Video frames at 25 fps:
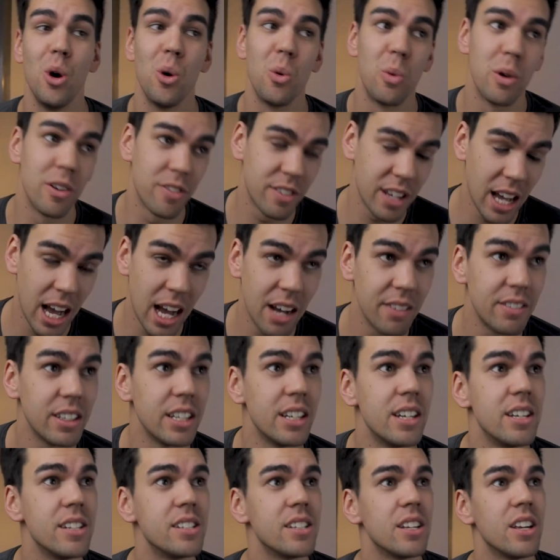we've
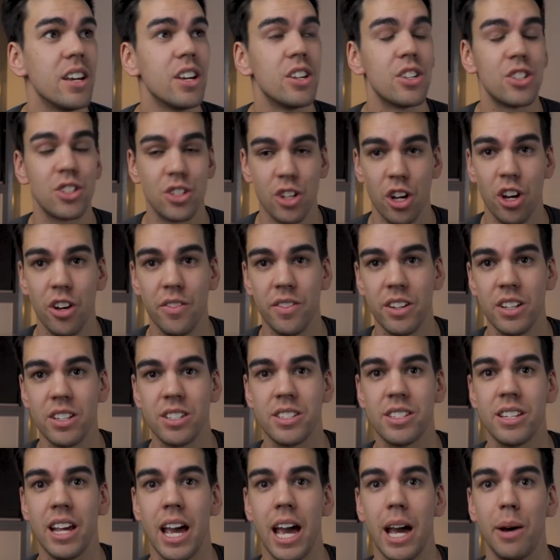covered
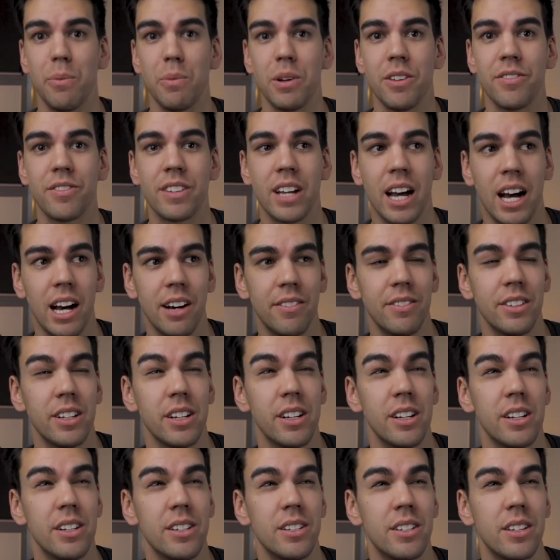service, and we've
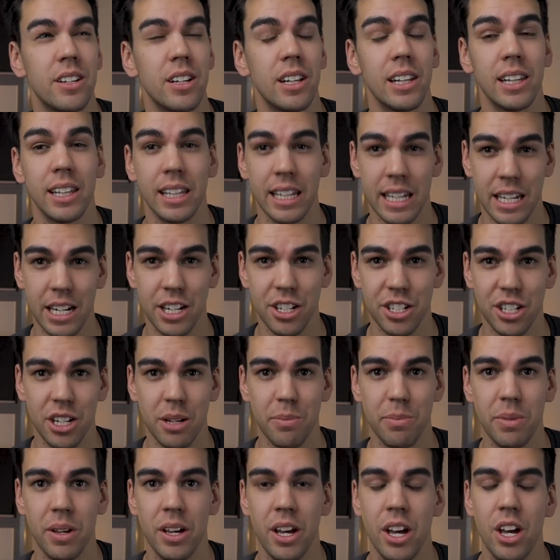covered
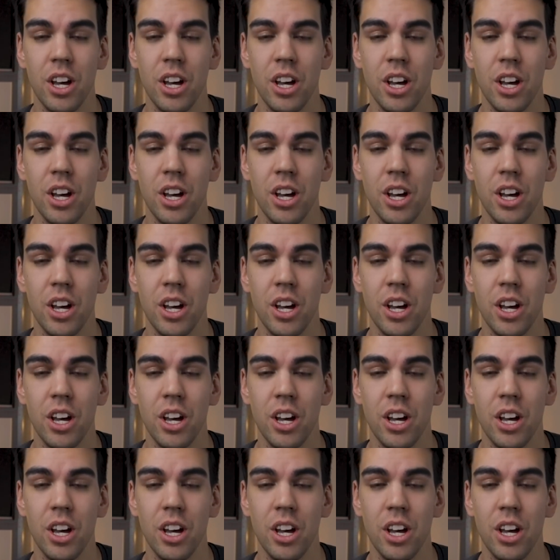leadership.